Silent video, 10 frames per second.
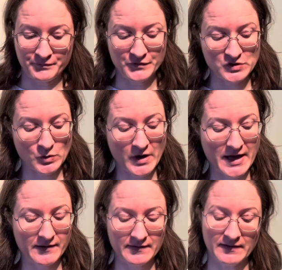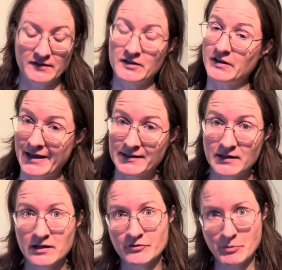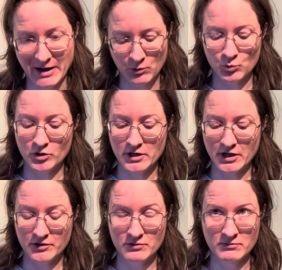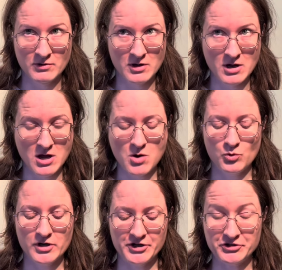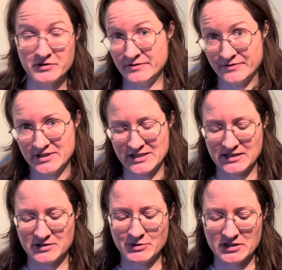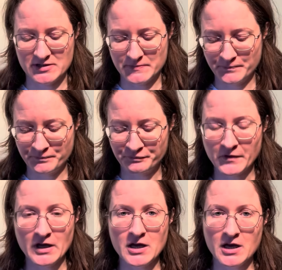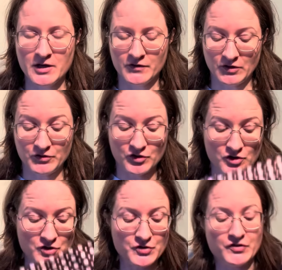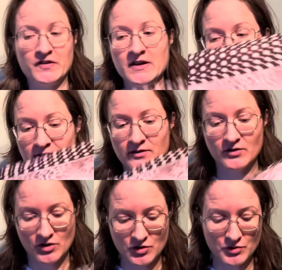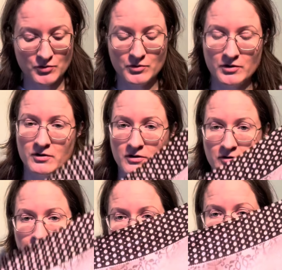square, so that's a diagonal of about 150 centimetres. So to use this, you fold